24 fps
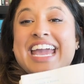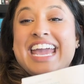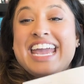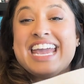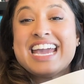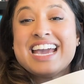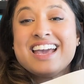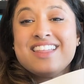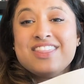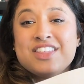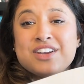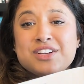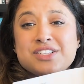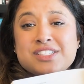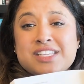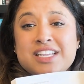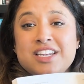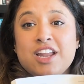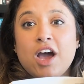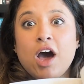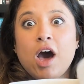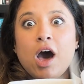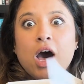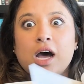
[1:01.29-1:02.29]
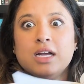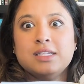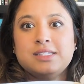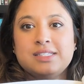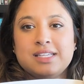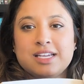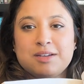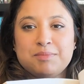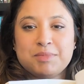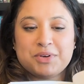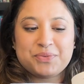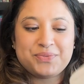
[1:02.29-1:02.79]
and there's an
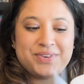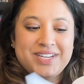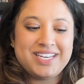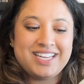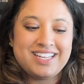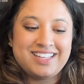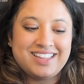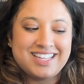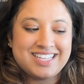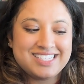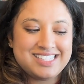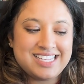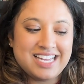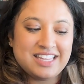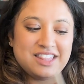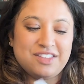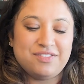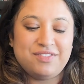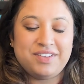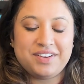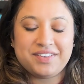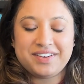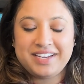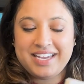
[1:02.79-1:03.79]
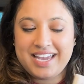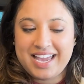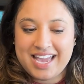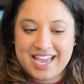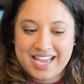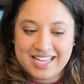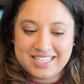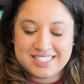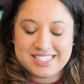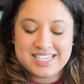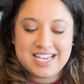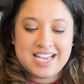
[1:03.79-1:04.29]
awesome reading list at the very
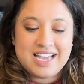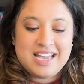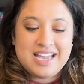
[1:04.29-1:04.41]
end.